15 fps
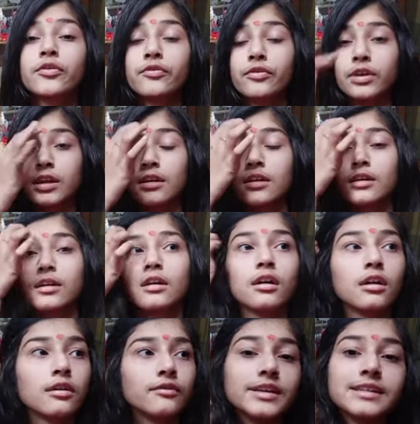We
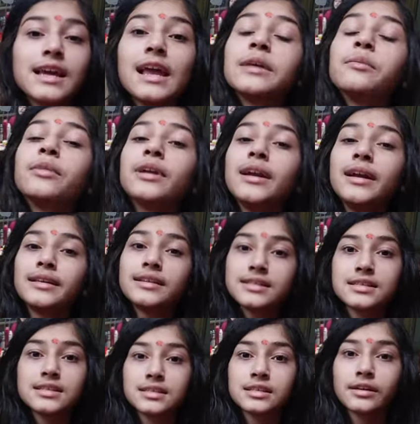celebrate
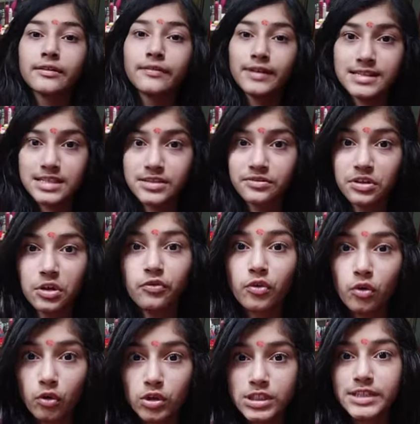this festival of
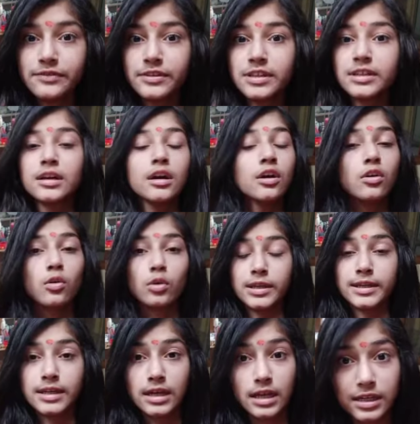Holi with
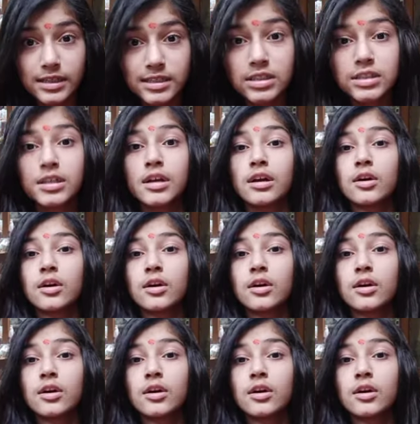holy colors.